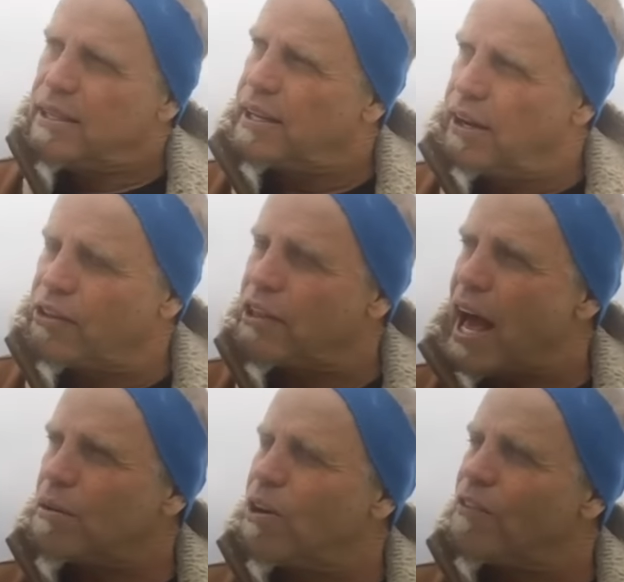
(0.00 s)
You know, the
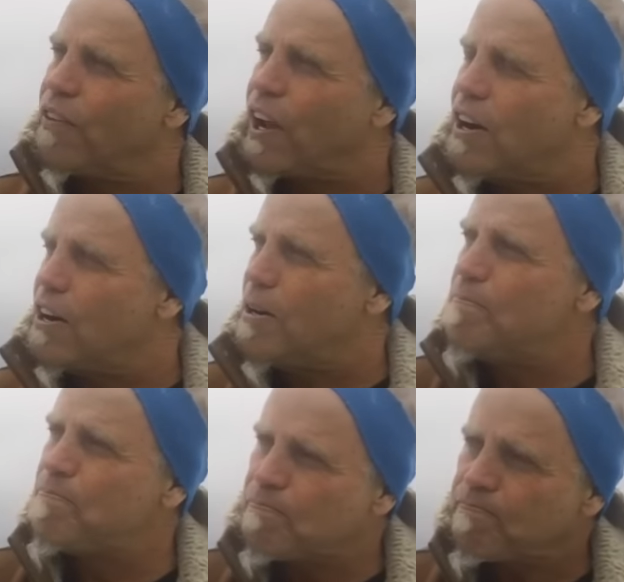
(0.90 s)
Latin word for calm.
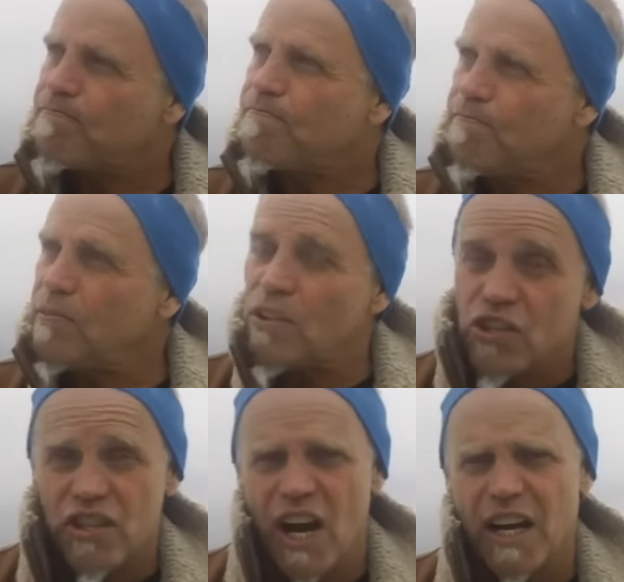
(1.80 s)

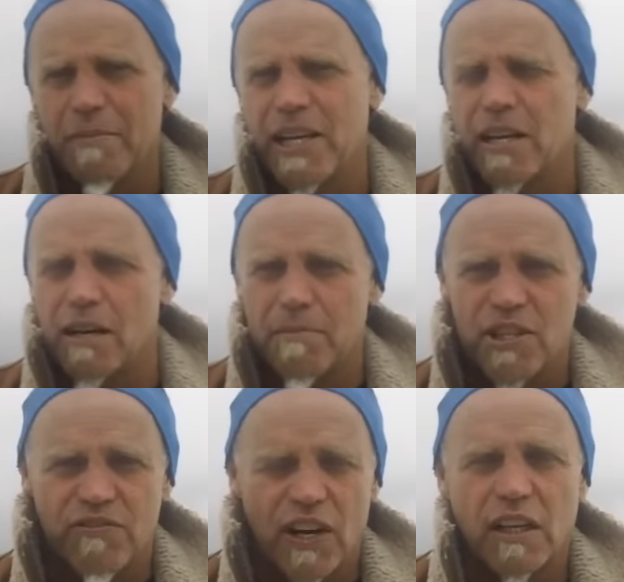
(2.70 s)
She's not going to be calm
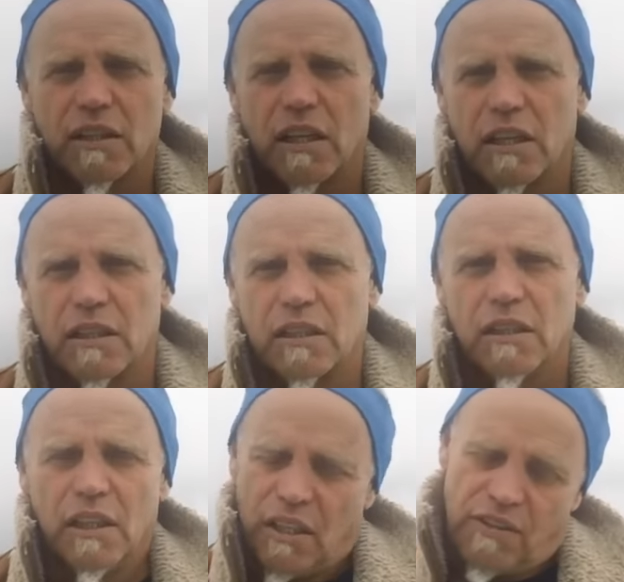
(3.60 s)
much fucking longer.
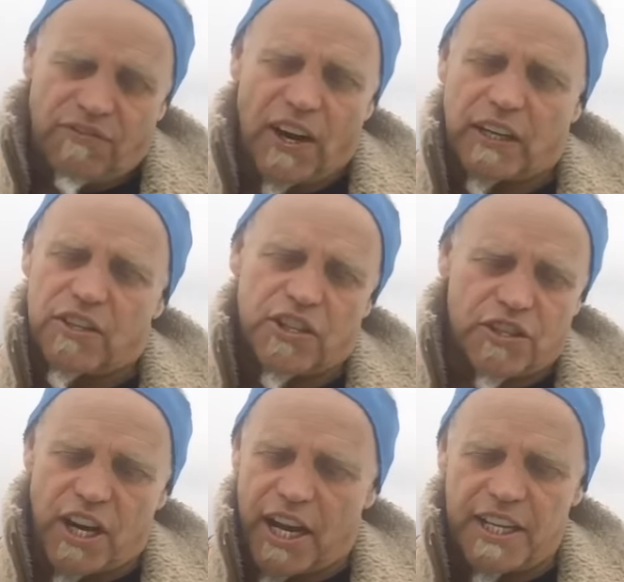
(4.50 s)
You fuckers, your
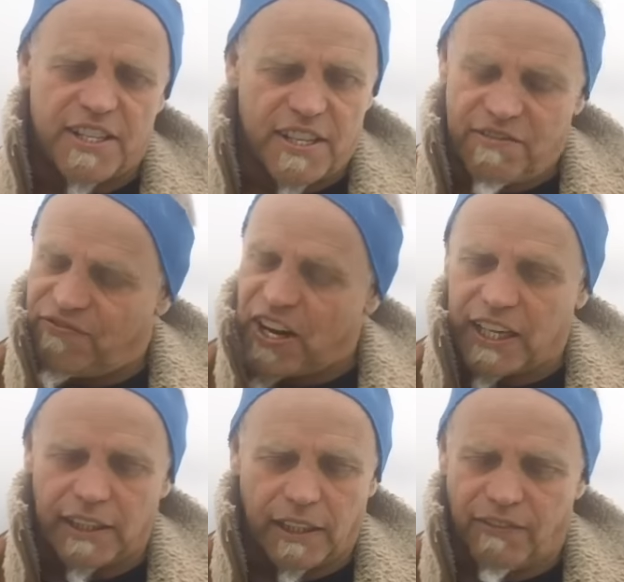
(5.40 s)
tiny, sit
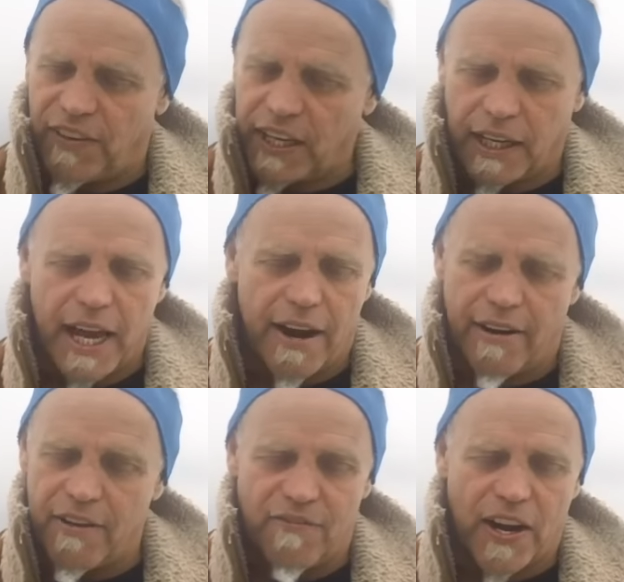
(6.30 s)
fucking, little fucking,
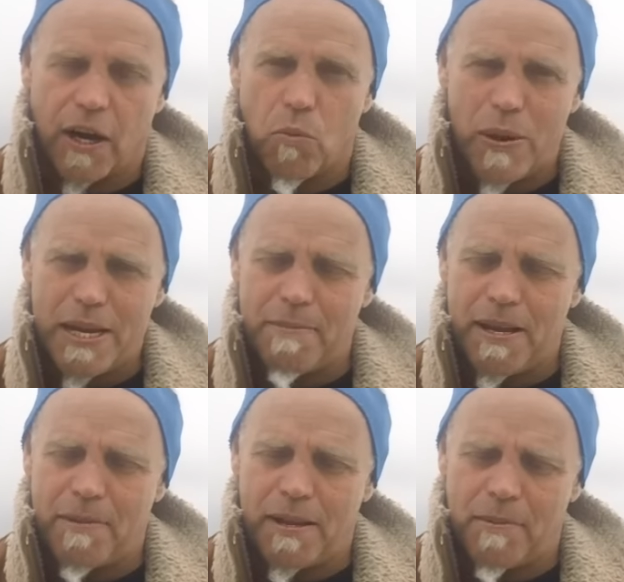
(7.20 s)
arrogant fucking,
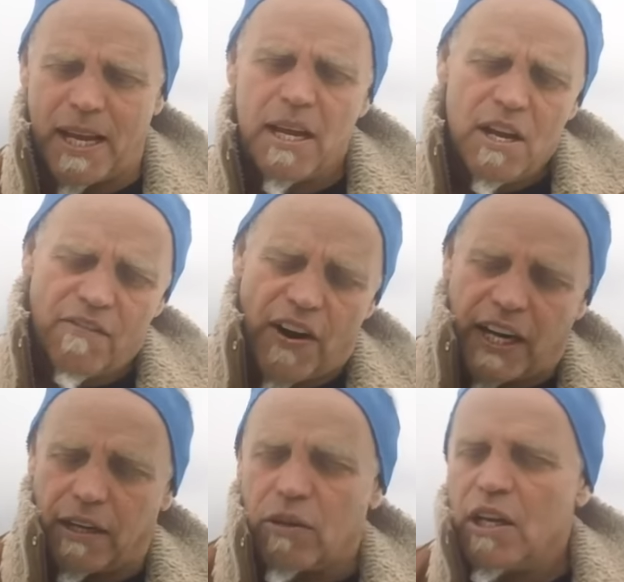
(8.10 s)
me,
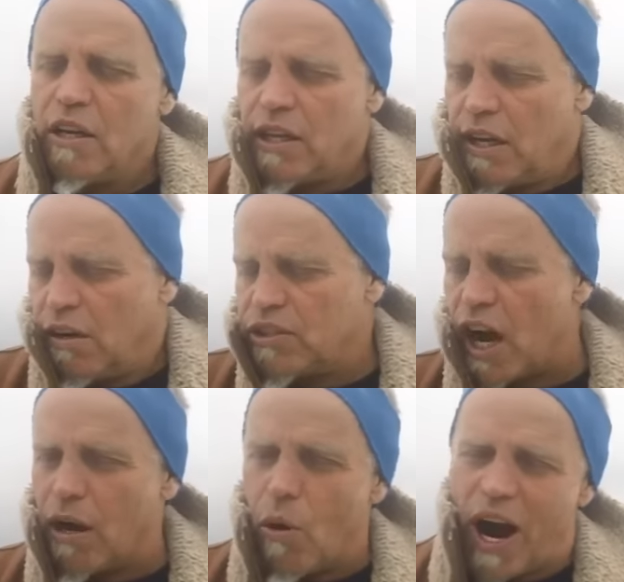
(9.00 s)
fucking, you know,
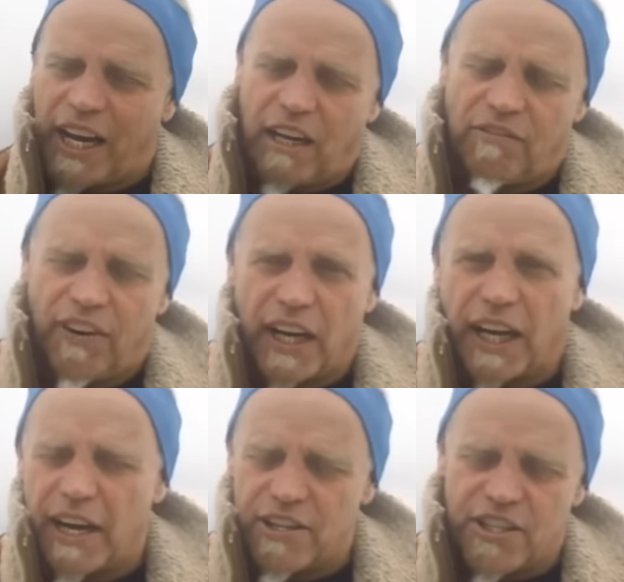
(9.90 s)
dog walking,
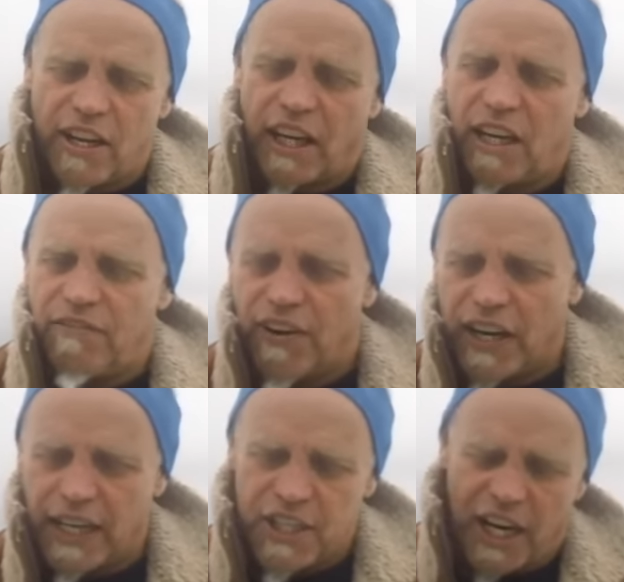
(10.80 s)
fucking, air sucking,
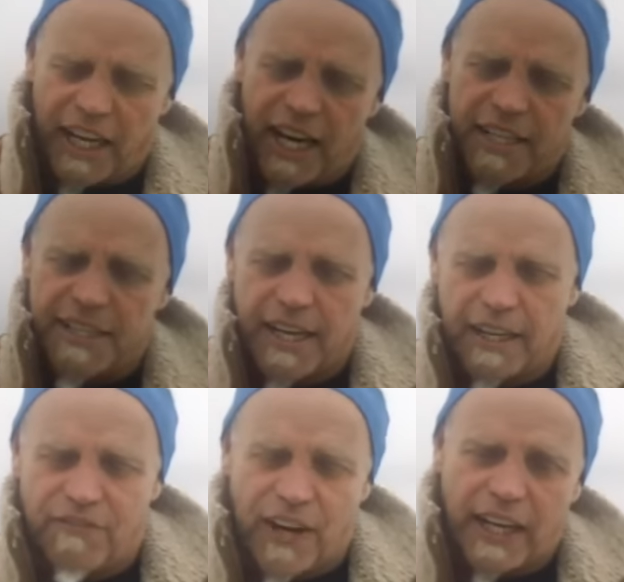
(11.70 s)
fucking, Johnny got his
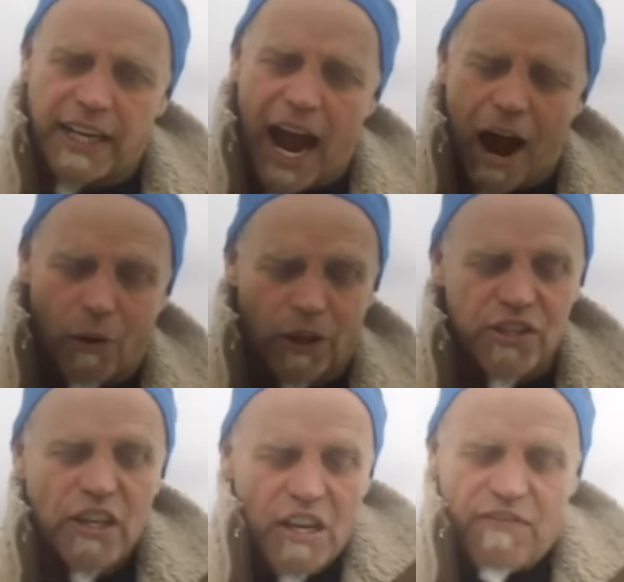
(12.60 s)
gun, fucking
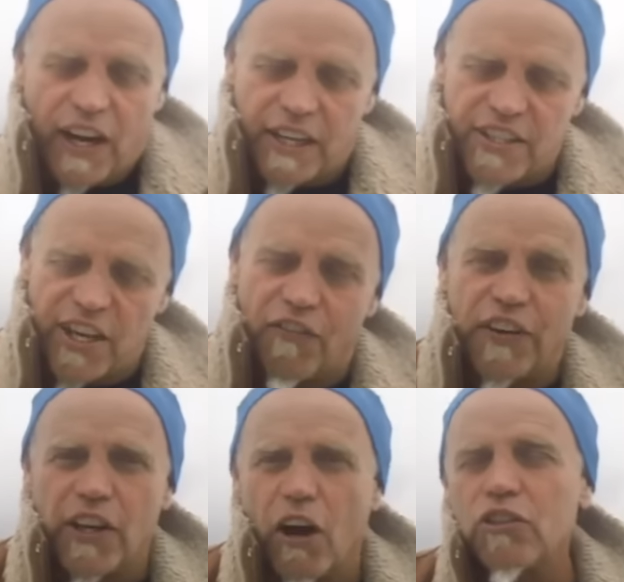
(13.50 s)
cowards, fucking
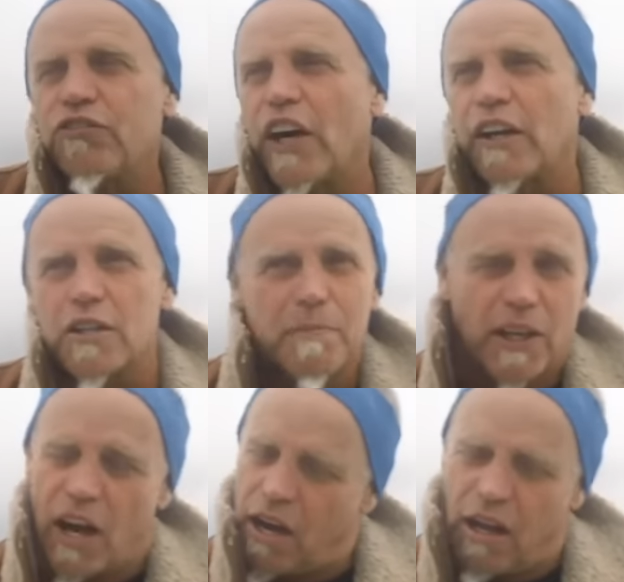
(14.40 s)
self-indulged fuckers,
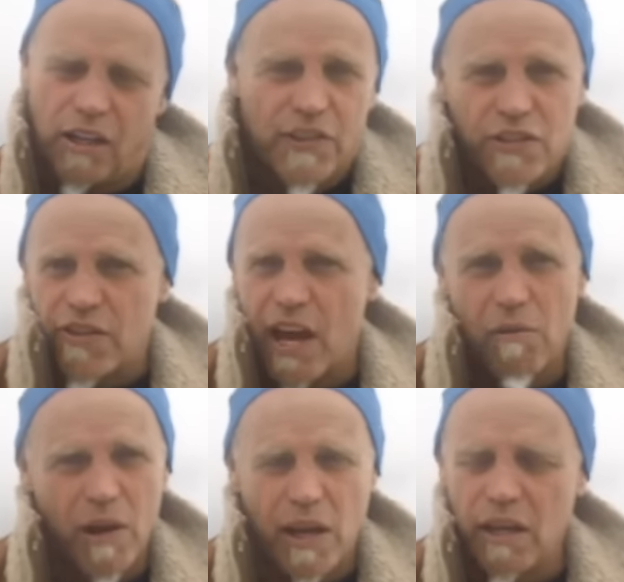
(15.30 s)
but not all of us are
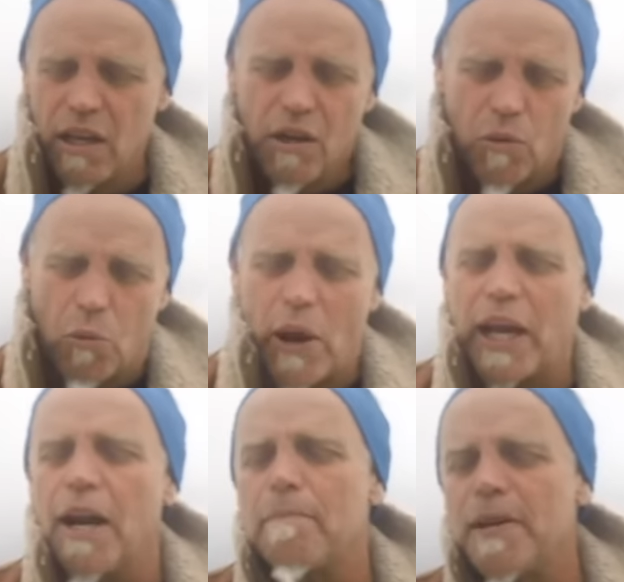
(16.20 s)
that way. We're
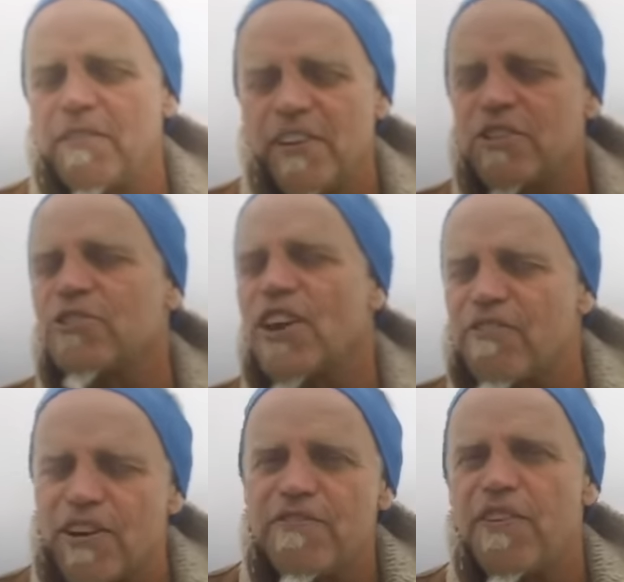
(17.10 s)
waking up individuals
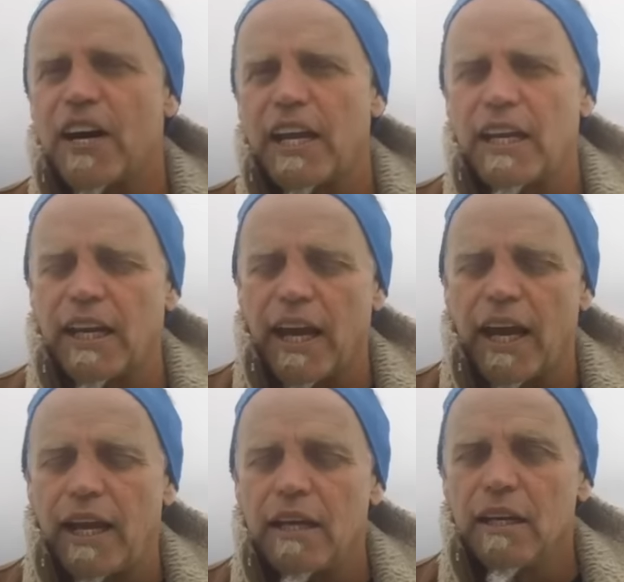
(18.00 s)
every fucking
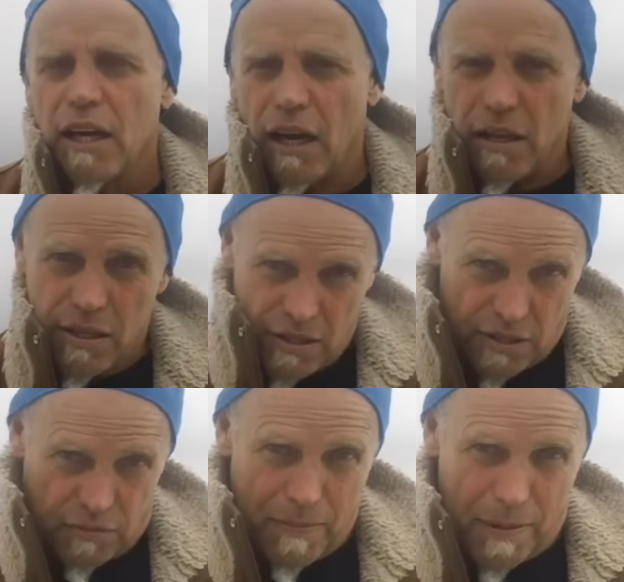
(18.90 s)
day.
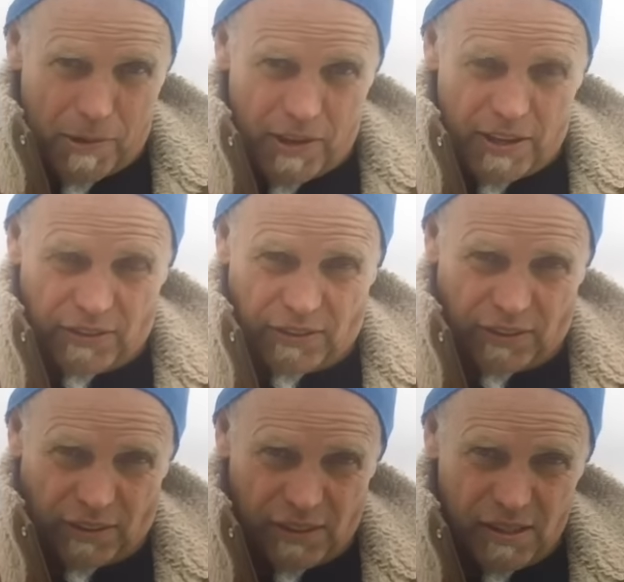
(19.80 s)
Just remember
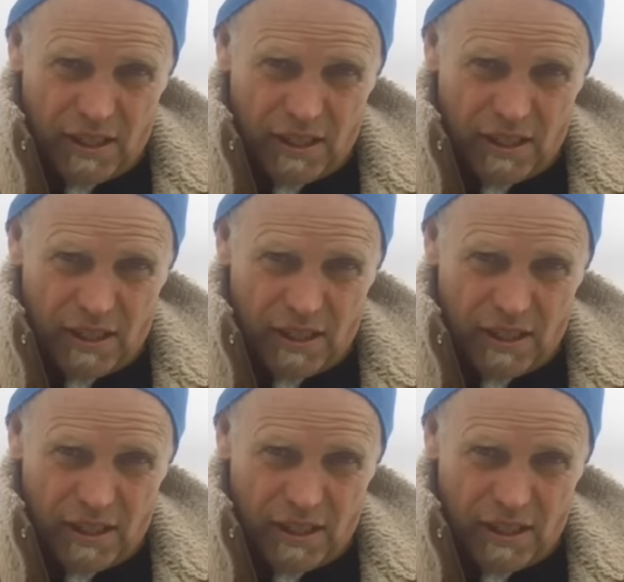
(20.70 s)
this.